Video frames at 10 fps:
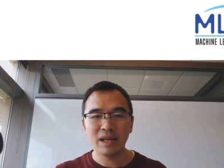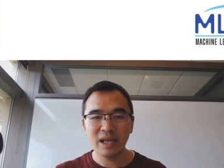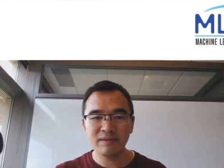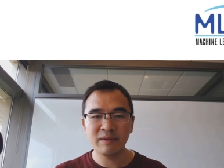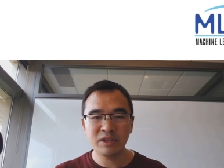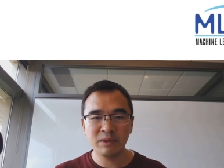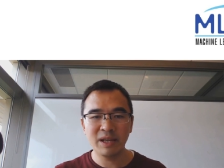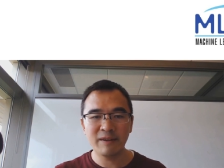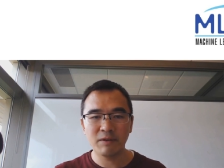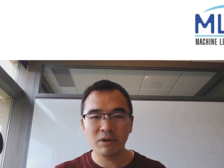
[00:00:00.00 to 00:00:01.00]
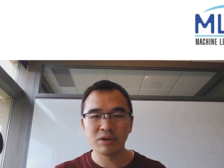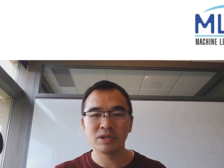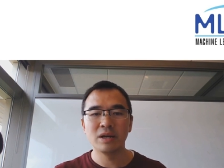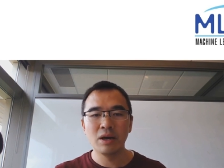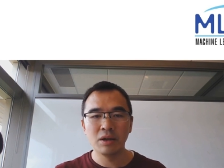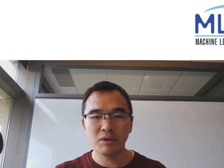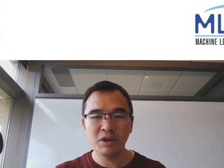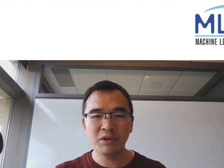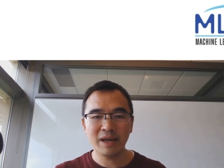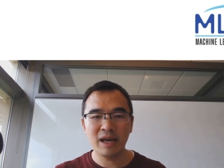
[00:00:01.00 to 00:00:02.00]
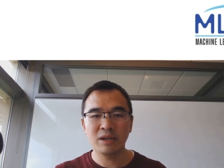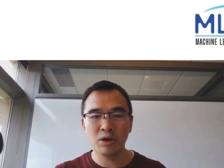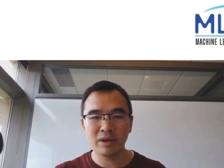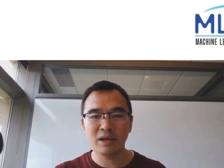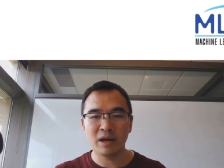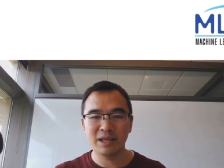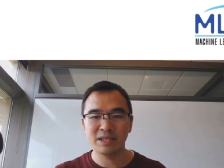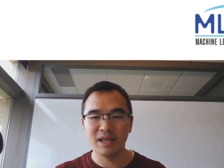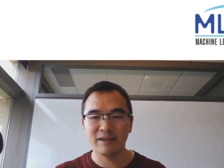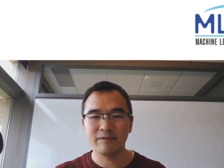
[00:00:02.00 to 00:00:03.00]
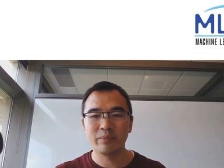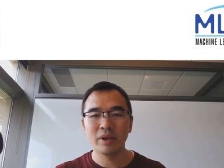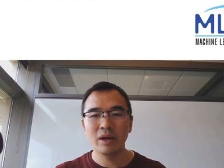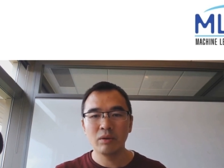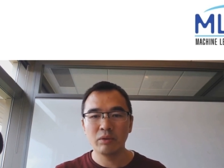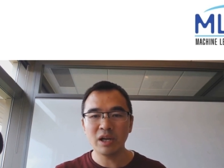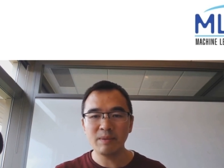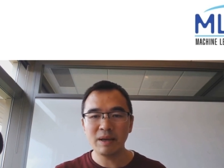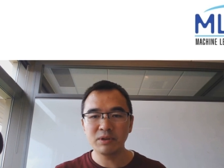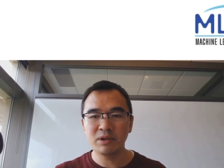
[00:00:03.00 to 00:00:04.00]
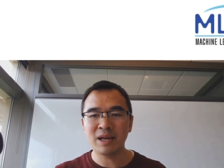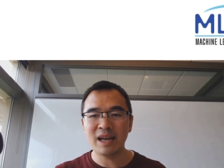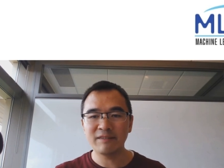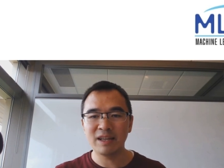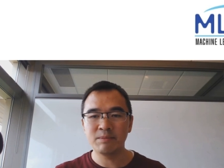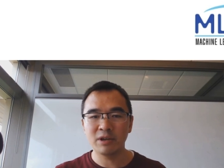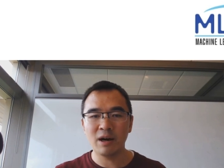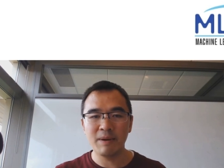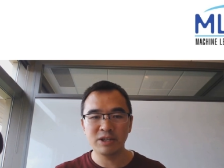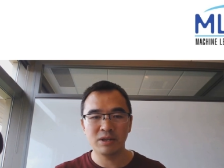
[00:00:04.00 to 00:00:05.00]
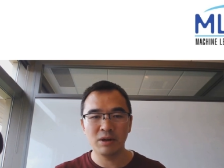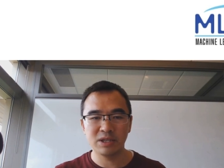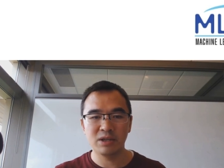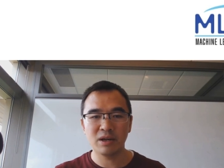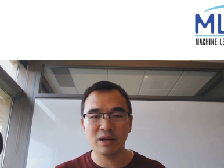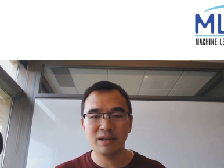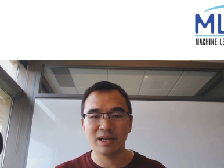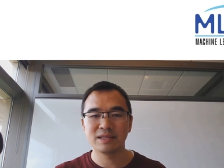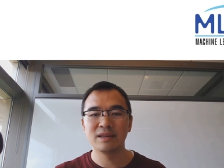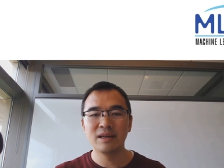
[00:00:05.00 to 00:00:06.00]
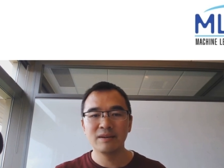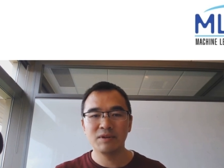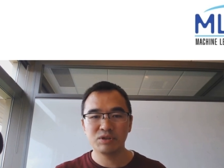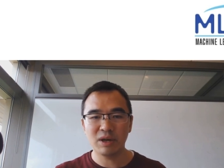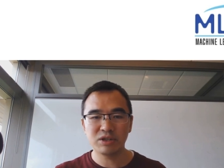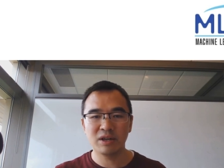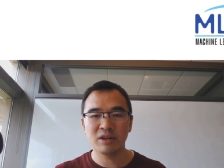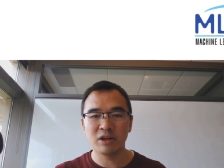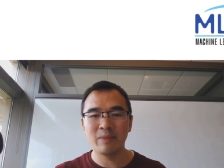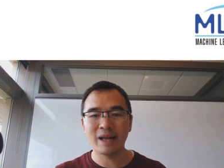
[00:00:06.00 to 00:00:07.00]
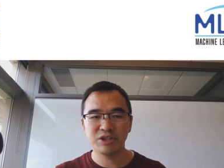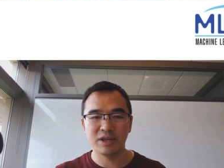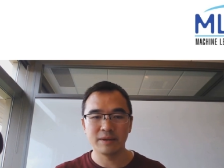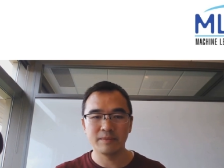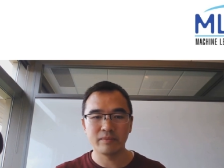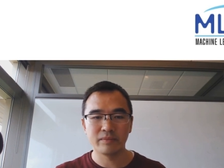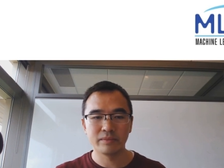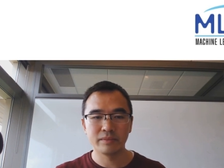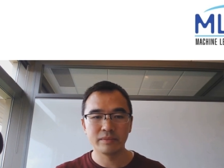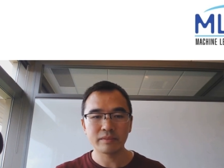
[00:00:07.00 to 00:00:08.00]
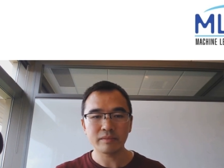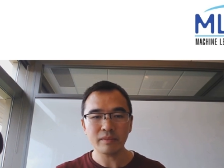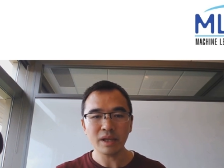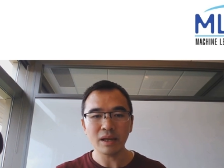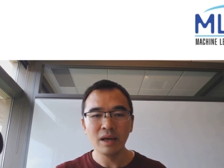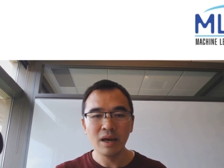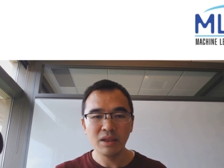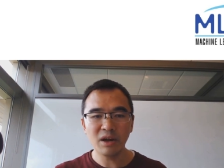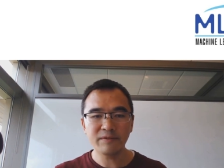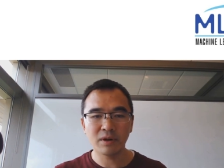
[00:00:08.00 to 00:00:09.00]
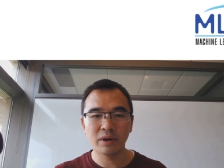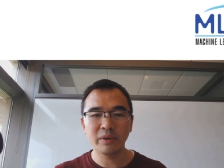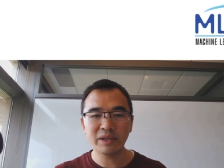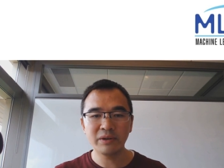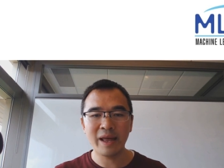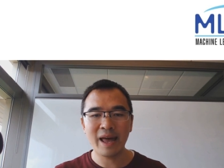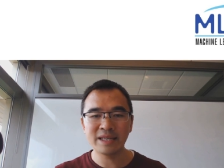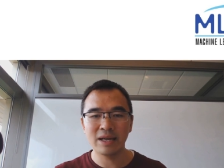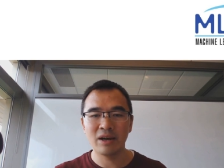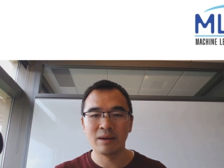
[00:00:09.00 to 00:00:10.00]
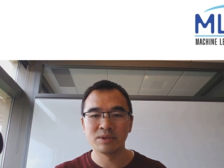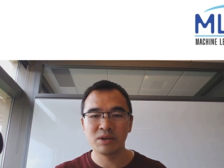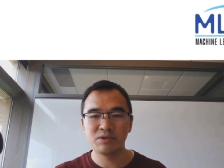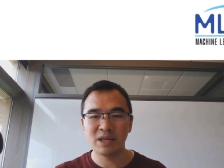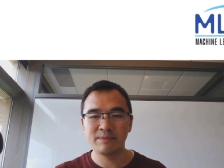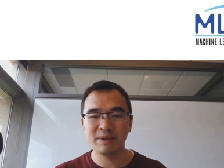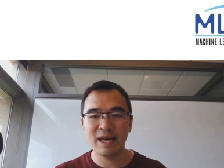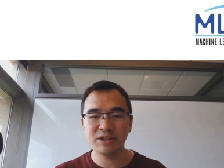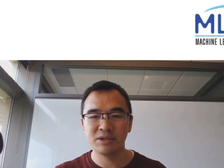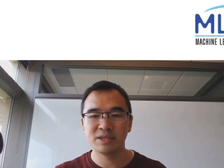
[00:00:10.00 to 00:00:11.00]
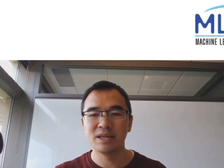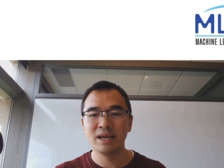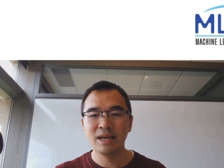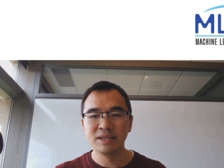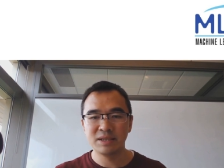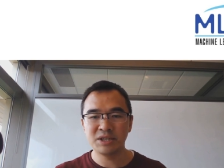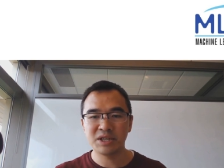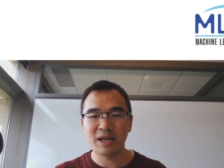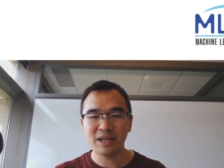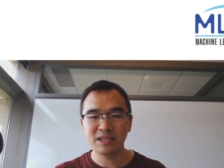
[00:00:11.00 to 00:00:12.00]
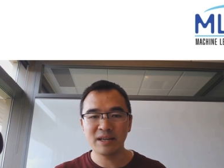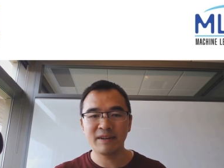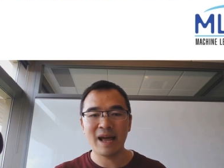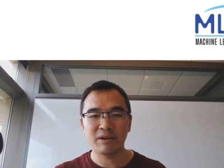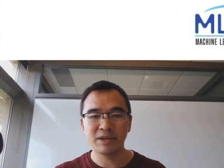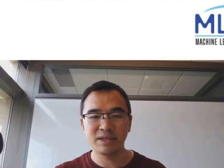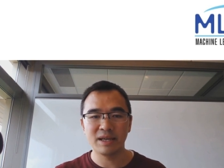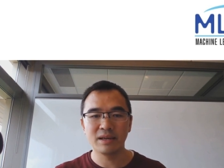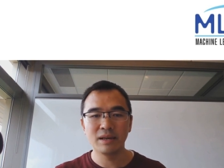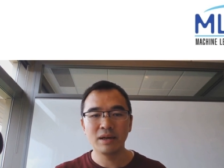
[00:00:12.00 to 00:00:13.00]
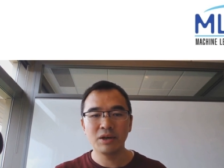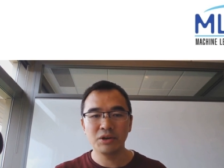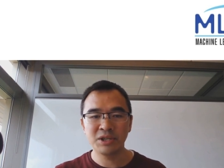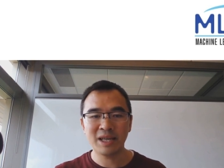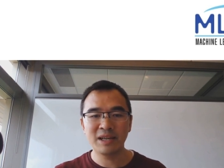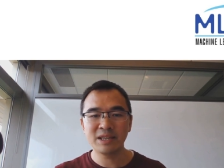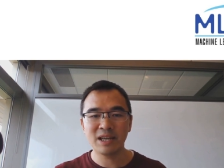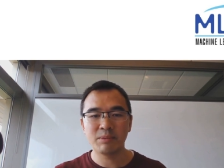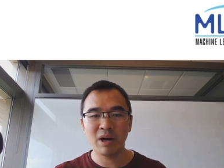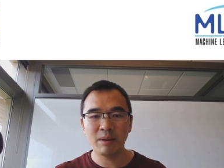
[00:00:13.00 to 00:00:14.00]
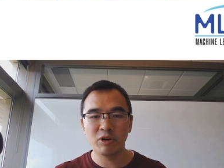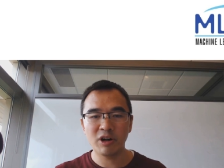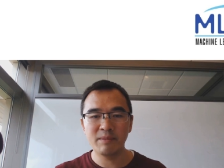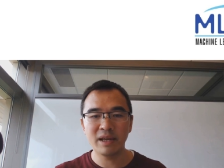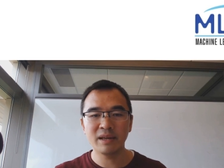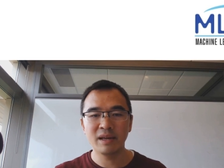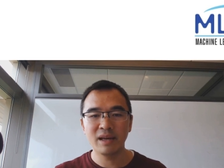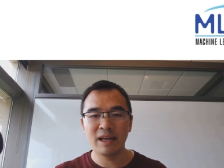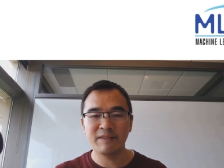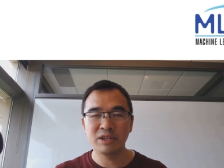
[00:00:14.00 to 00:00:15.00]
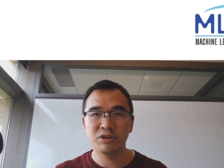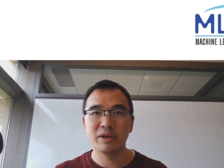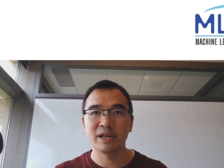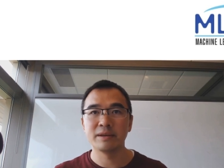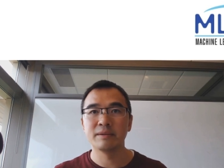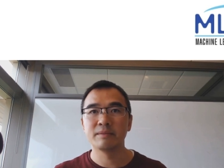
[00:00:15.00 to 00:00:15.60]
Even with GPT-4's 32K token context length, we will not be able to naively input all patient notes into context for structuring or matching. Therefore, we'd like to enhance LMs to address limitations such as context length and accuracy using techniques like prompt programming and fine-tuning.